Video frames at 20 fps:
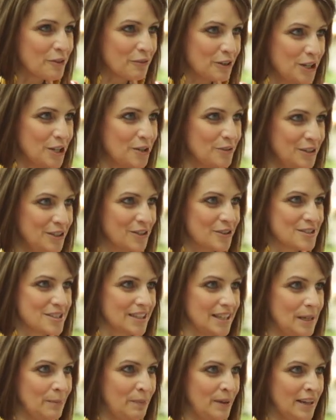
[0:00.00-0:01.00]
over you and you're
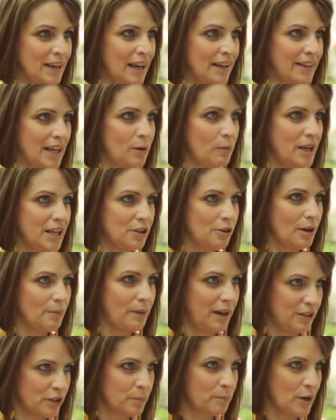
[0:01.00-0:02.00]
sleeping and they wake you
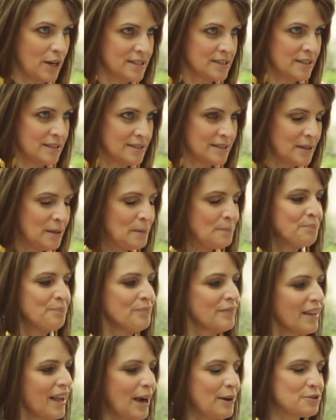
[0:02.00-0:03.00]
up by their presence. Yeah.